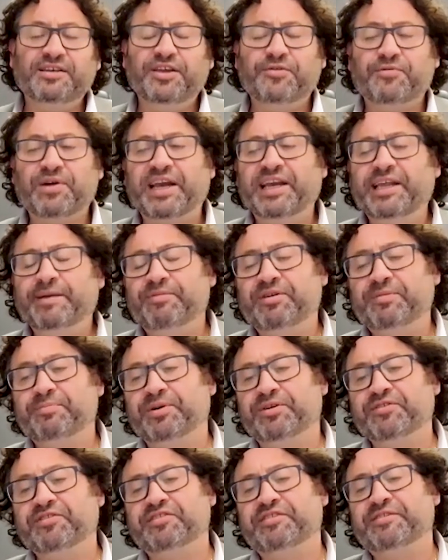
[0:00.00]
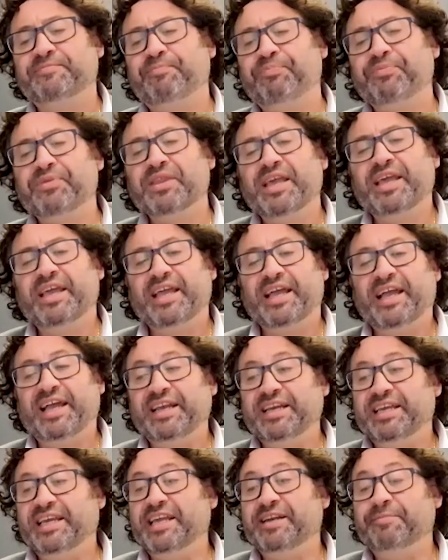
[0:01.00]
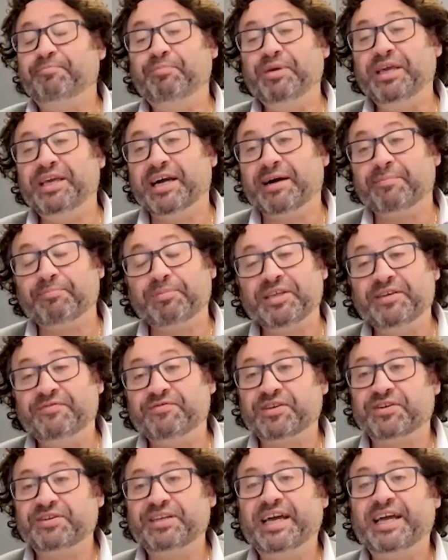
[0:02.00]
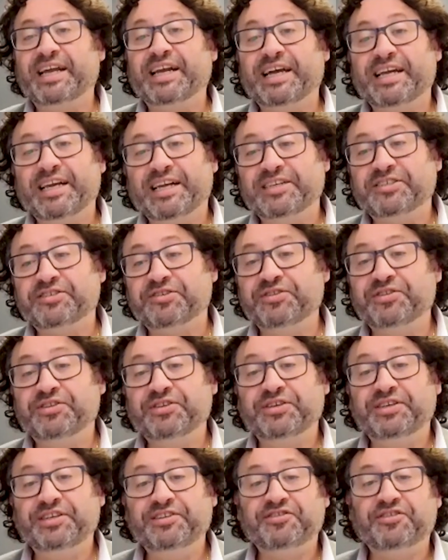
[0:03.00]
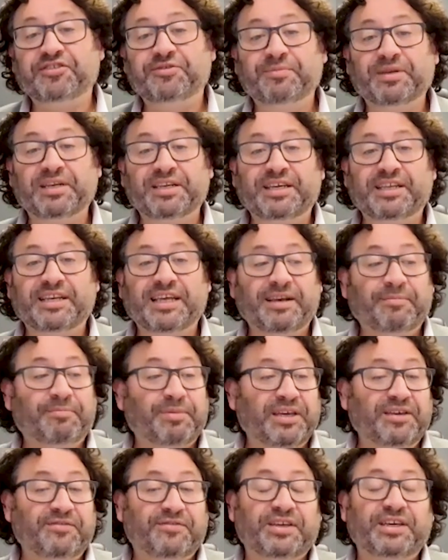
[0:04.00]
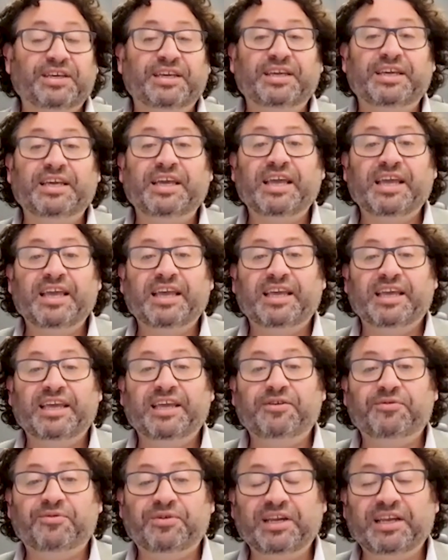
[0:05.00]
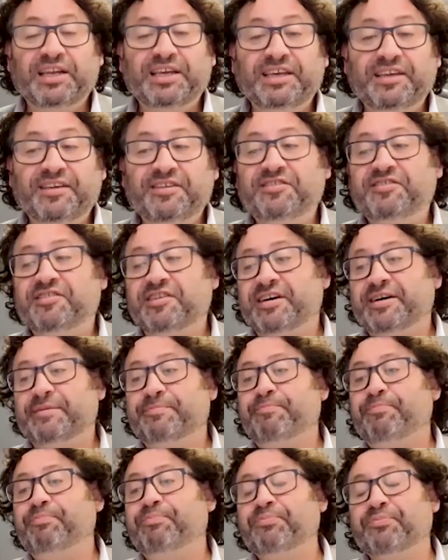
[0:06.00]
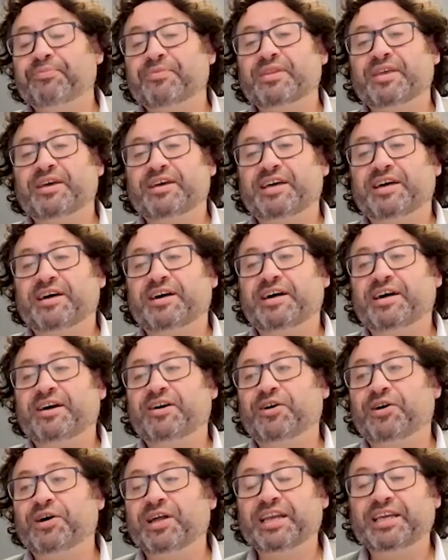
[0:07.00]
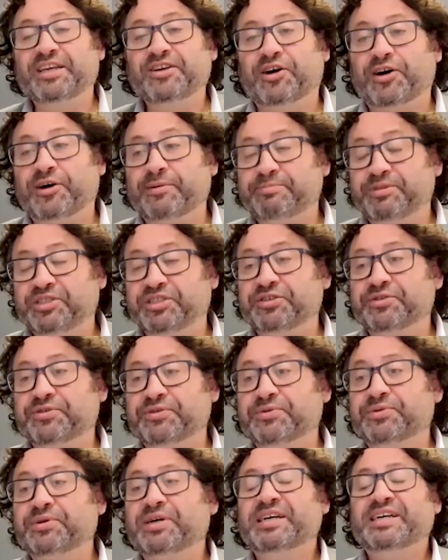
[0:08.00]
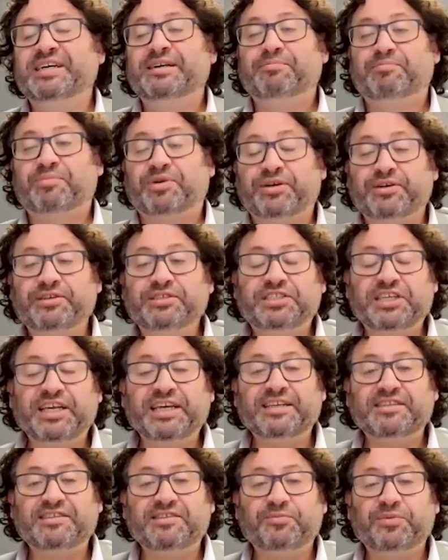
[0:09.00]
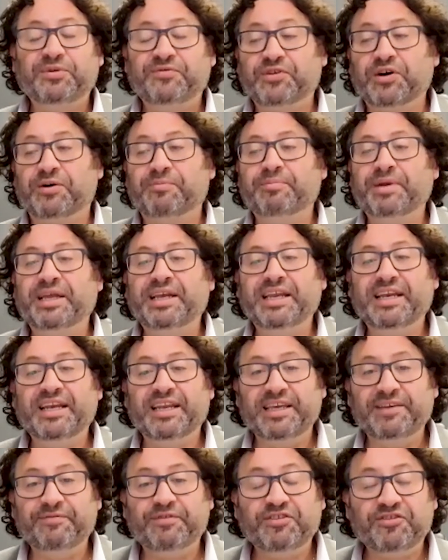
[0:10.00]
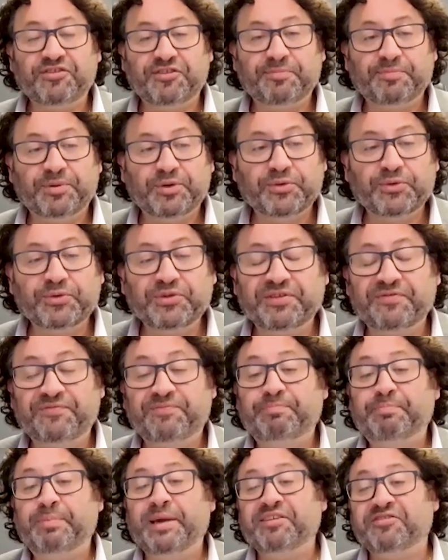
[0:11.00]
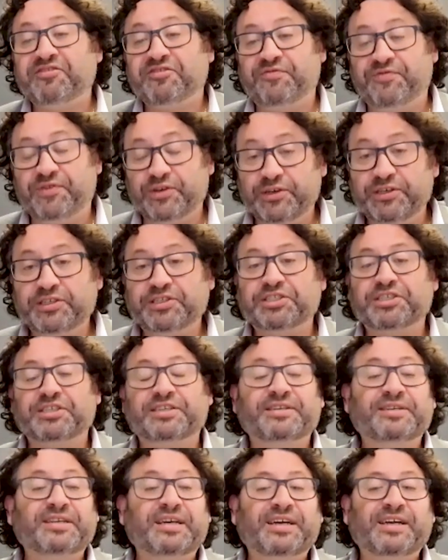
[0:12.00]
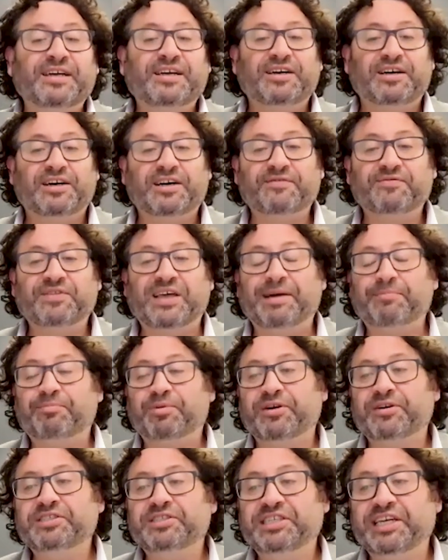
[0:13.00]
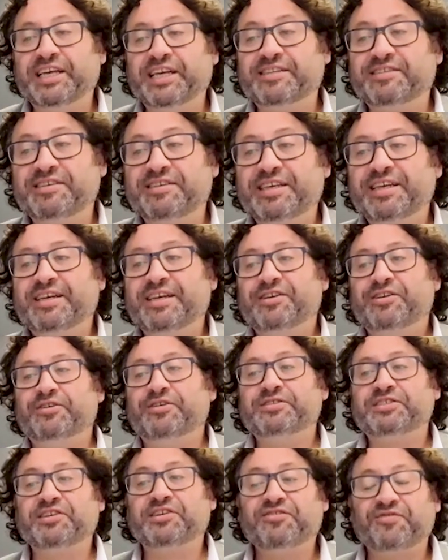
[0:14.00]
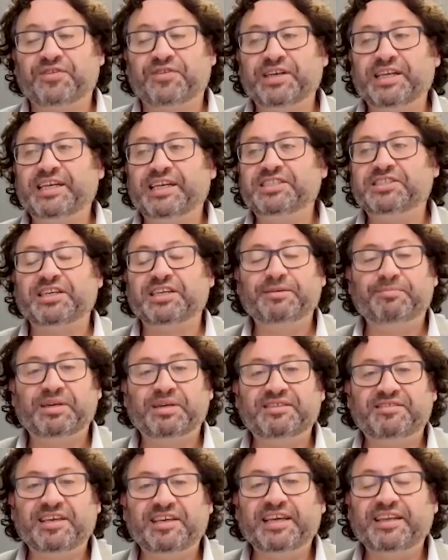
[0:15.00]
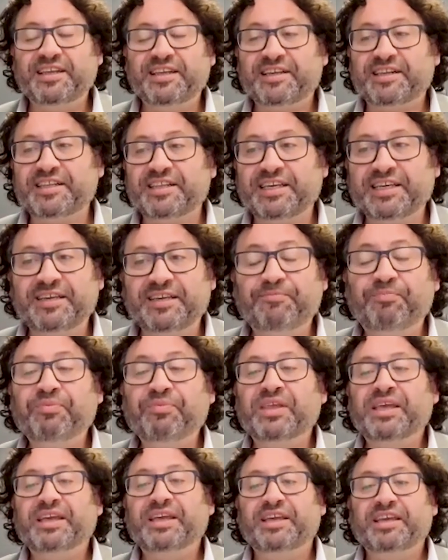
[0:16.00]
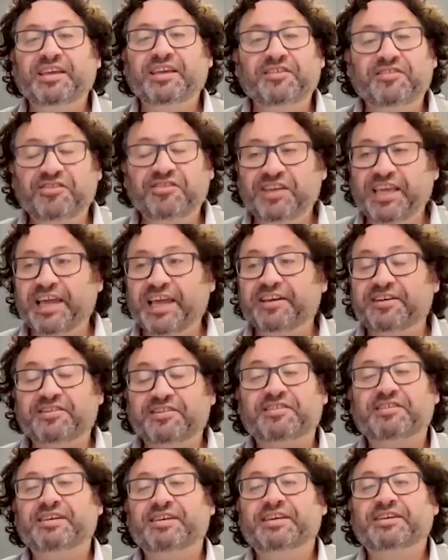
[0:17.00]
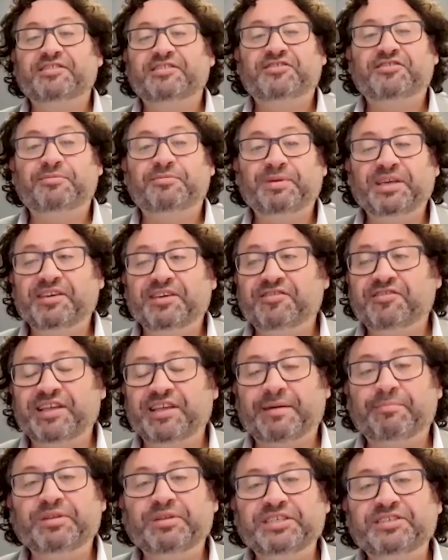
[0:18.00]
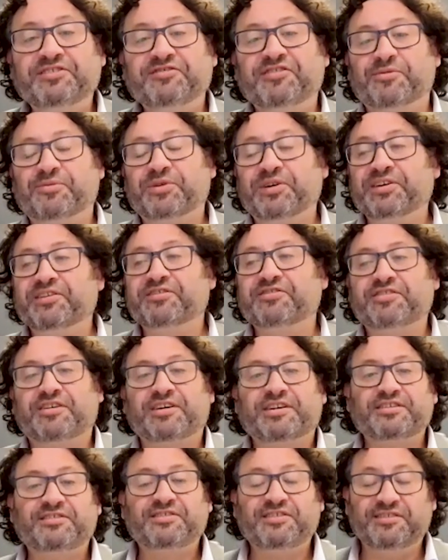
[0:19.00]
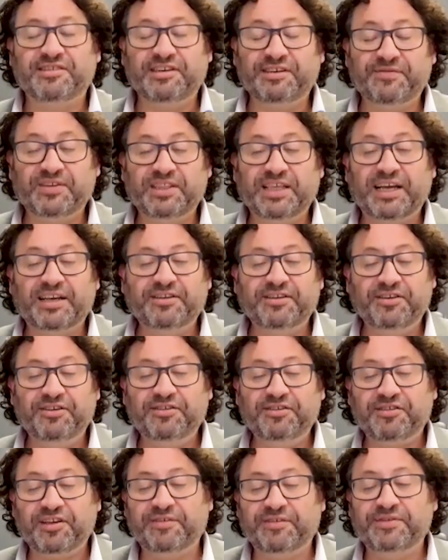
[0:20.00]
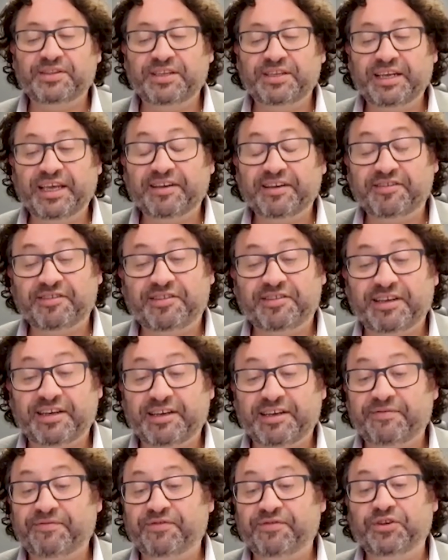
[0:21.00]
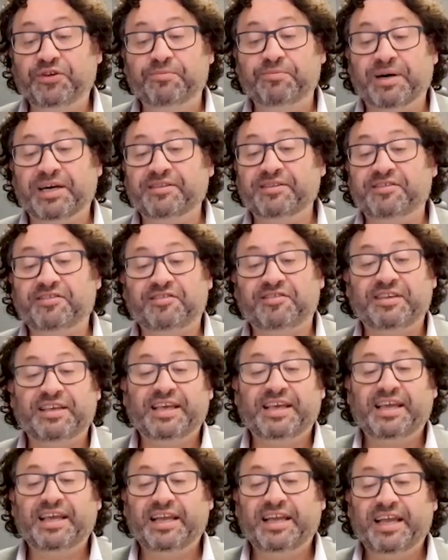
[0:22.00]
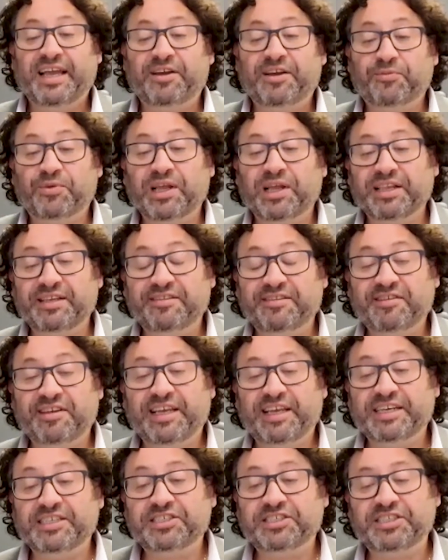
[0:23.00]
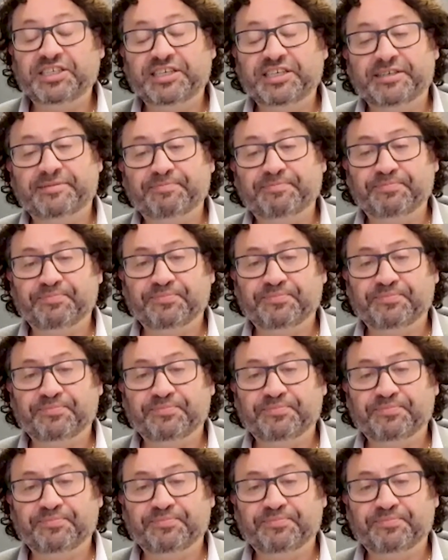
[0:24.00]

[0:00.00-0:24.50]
uranium deposit and get a big uplift on that $832 million NPV. It really is a highly optional project. We've got many levers to pull. The best version of that project, not just financially, but technically, is yet to be established. So we're excited to deliver that news over the next few months and well into next year.